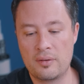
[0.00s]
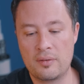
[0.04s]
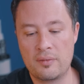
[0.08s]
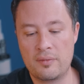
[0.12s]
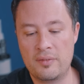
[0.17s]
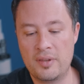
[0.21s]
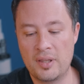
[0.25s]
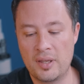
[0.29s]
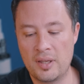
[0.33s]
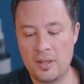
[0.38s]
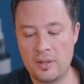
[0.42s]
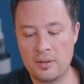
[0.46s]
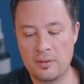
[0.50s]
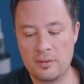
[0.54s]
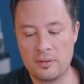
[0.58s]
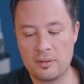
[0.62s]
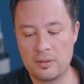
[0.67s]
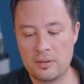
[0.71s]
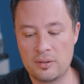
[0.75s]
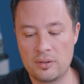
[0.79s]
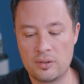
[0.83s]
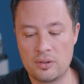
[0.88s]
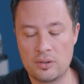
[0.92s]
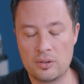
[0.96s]
then,
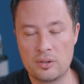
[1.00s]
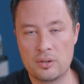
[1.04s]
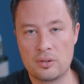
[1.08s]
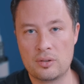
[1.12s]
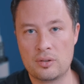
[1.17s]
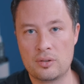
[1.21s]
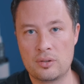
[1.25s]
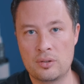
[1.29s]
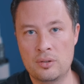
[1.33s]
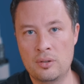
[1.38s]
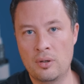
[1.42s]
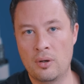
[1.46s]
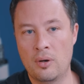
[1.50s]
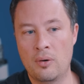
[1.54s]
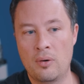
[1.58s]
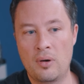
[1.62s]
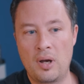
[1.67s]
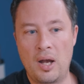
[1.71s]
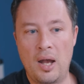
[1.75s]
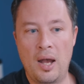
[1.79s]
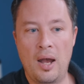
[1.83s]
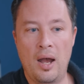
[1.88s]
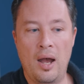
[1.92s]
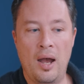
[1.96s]
you
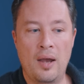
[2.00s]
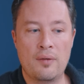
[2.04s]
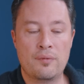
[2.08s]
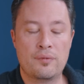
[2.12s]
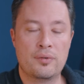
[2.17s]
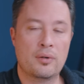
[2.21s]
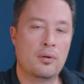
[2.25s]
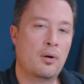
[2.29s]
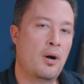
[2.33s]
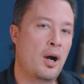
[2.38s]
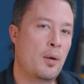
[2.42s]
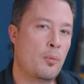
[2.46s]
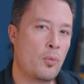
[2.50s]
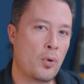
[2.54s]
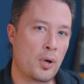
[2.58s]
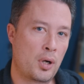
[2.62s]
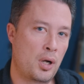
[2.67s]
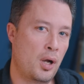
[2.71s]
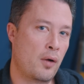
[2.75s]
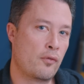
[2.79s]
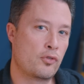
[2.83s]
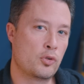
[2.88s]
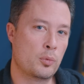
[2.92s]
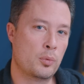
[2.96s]
know, I feel a lot more
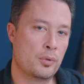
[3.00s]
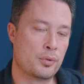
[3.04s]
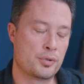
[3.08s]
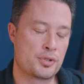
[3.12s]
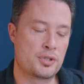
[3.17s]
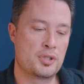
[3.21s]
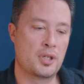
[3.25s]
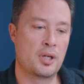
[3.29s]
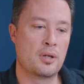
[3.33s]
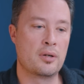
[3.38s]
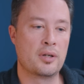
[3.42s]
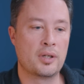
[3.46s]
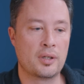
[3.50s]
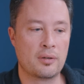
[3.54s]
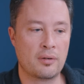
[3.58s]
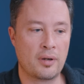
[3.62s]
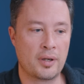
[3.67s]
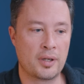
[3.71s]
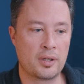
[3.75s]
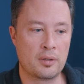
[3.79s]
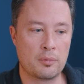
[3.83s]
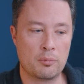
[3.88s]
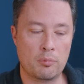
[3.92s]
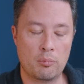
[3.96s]
comfortable sharing,
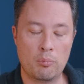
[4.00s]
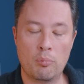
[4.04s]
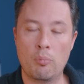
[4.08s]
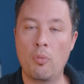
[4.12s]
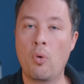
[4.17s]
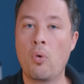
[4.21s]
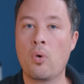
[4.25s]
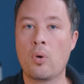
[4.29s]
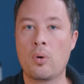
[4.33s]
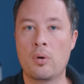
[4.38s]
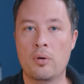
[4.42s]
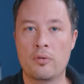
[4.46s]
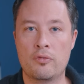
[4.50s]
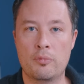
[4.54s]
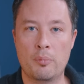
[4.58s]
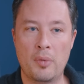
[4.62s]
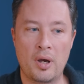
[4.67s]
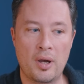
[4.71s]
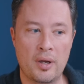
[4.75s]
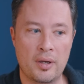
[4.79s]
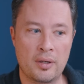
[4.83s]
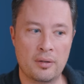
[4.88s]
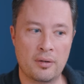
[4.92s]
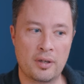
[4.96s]
like, more of
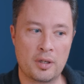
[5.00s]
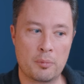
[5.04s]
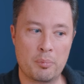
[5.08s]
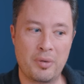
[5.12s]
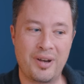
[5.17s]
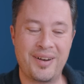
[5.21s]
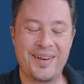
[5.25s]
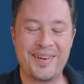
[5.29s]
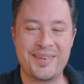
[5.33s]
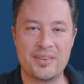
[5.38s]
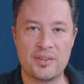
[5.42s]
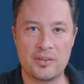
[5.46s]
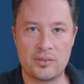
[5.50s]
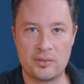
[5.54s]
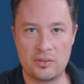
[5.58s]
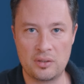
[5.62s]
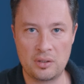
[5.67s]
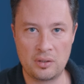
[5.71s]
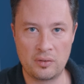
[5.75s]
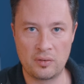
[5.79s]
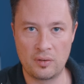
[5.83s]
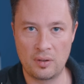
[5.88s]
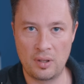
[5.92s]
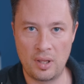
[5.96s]
my, like, behind the
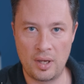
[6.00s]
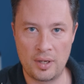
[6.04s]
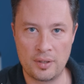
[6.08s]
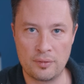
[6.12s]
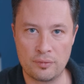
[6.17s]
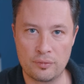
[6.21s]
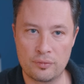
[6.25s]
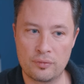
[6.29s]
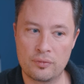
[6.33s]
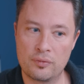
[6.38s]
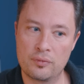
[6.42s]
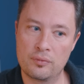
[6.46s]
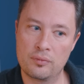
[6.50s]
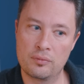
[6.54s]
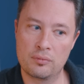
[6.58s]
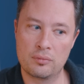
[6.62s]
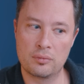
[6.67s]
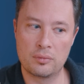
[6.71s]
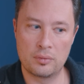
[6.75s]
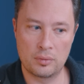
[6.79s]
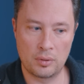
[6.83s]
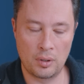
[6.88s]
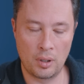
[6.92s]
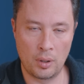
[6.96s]
scenes life
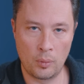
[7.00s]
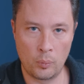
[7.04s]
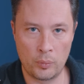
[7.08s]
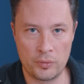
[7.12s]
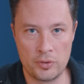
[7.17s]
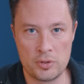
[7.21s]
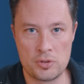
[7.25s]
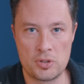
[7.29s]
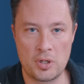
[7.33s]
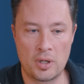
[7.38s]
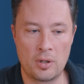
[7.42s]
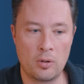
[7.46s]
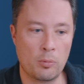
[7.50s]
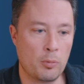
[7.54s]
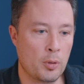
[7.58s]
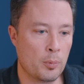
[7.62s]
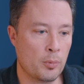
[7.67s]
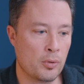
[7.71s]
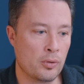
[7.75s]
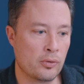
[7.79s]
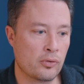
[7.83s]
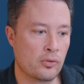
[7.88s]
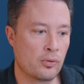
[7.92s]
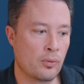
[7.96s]
with the channel
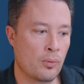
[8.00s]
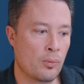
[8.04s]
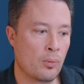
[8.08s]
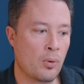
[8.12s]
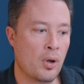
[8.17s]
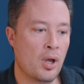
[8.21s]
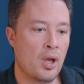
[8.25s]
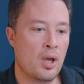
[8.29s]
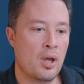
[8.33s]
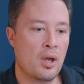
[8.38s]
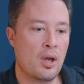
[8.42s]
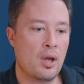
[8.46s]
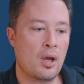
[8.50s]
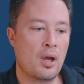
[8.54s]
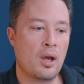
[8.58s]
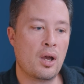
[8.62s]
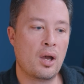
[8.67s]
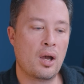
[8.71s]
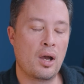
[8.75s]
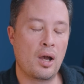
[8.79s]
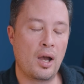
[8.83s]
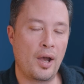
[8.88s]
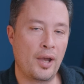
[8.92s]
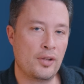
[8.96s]
members. So
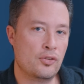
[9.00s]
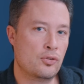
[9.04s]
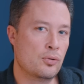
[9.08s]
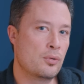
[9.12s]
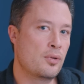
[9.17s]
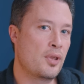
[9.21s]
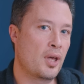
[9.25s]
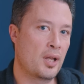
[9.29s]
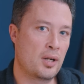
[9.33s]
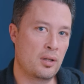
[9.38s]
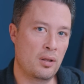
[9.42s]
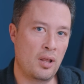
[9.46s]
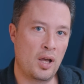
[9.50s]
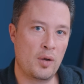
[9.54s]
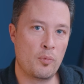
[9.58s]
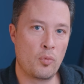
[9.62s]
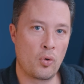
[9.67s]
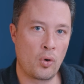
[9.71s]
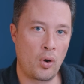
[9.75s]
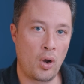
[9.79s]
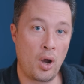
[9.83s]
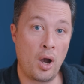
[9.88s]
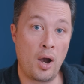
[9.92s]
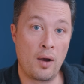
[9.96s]
I do that a lot
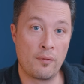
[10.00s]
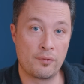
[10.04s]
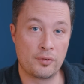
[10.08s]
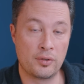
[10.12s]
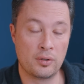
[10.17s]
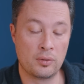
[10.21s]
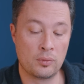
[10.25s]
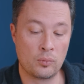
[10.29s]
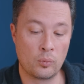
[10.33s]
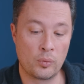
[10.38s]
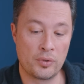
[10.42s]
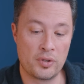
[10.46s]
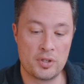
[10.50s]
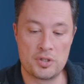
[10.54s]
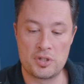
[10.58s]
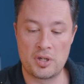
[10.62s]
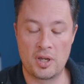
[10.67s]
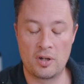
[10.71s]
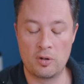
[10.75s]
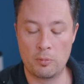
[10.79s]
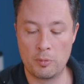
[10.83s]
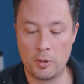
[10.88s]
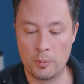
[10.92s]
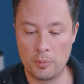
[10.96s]
more often with the
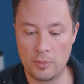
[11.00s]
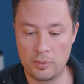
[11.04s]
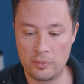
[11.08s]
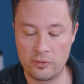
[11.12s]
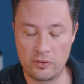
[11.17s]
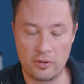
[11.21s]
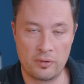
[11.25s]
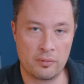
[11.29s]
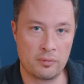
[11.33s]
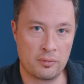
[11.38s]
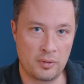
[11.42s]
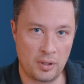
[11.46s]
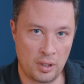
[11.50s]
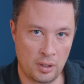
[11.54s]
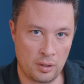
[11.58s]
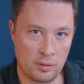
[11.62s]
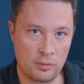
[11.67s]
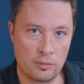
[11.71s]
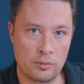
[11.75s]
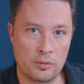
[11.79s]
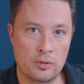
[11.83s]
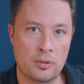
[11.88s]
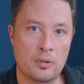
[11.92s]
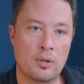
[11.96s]
channel members,
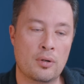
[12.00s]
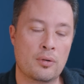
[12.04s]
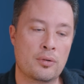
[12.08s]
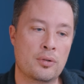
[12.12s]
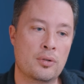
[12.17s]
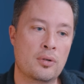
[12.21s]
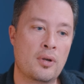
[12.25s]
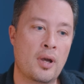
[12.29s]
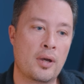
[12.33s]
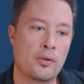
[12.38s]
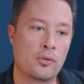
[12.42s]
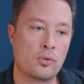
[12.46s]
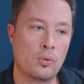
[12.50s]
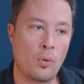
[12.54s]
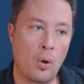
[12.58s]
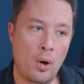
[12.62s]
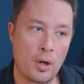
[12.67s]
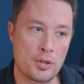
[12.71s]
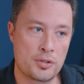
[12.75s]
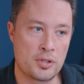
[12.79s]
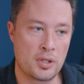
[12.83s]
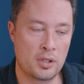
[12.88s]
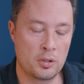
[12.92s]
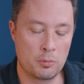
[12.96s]
and you know, you guys who
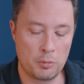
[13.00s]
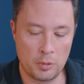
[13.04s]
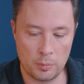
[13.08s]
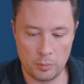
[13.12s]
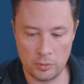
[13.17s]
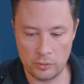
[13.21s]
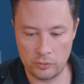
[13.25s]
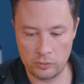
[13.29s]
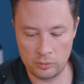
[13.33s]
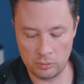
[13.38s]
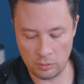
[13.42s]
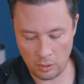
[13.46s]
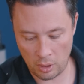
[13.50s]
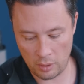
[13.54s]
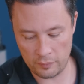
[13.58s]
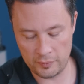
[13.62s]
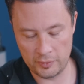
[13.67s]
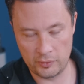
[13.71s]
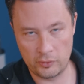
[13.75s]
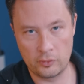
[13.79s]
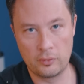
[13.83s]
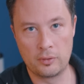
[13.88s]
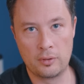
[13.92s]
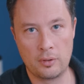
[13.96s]
are channel members, you
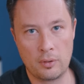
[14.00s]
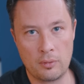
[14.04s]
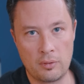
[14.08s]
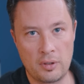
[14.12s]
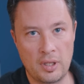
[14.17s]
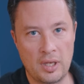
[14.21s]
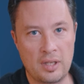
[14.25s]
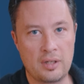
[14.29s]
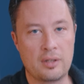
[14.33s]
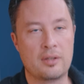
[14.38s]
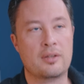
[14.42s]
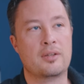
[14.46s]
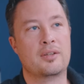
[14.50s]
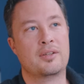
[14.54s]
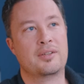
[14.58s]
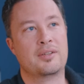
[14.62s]
obviously know that.